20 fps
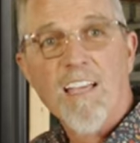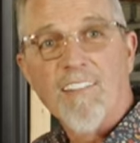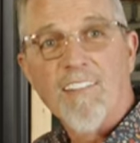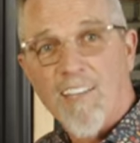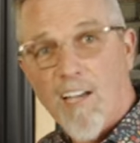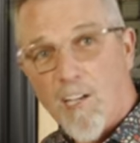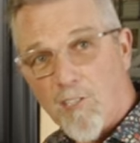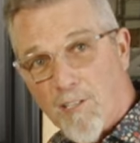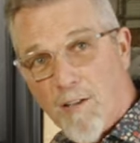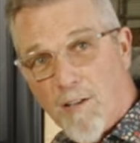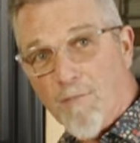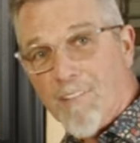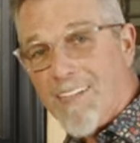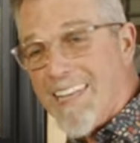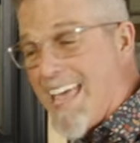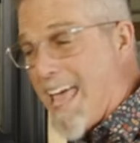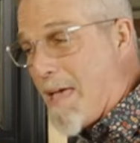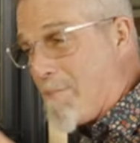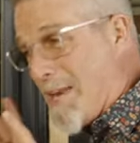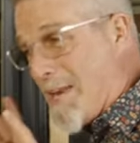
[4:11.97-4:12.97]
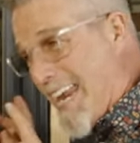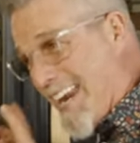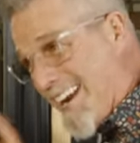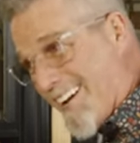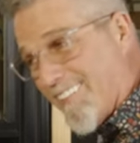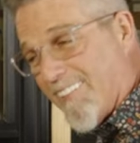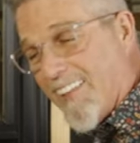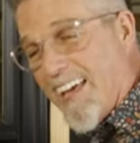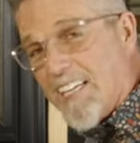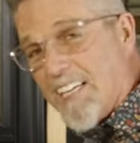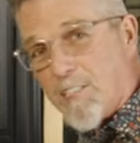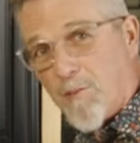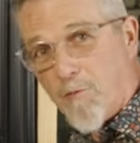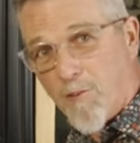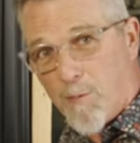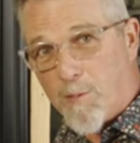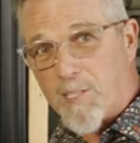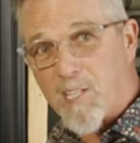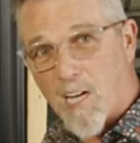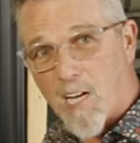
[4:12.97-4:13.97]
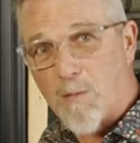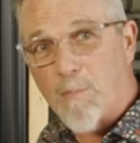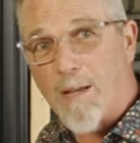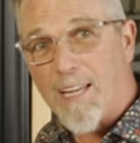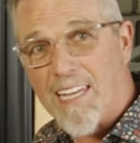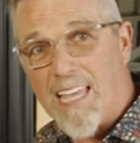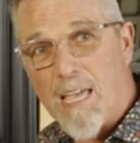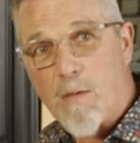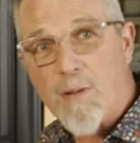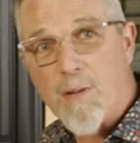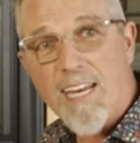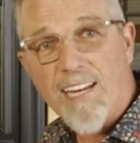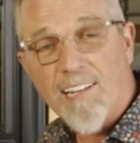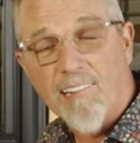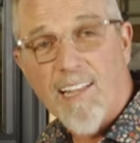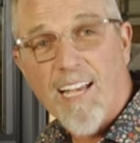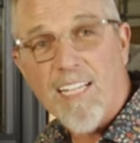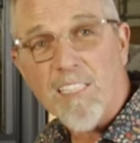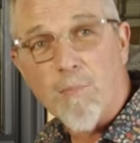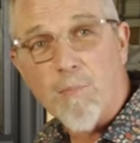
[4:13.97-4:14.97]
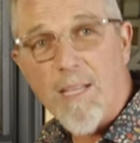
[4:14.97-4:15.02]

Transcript: They also have laminated glass. You've heard me talk about laminated glass,